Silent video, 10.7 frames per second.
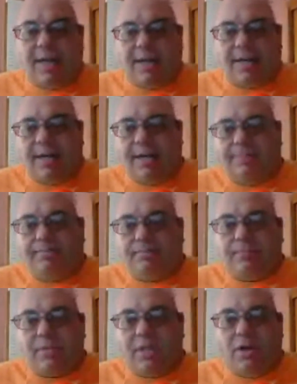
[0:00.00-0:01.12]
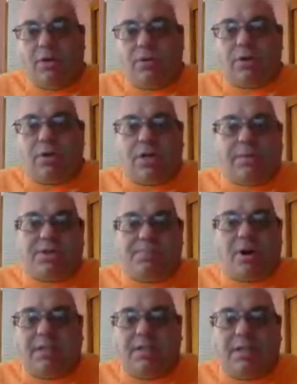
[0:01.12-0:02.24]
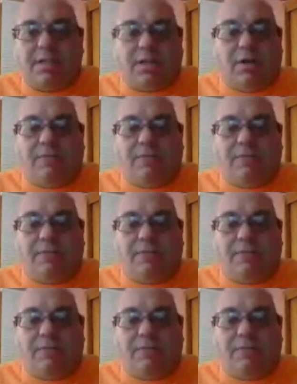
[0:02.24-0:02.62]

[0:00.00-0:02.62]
that Kirby Smart,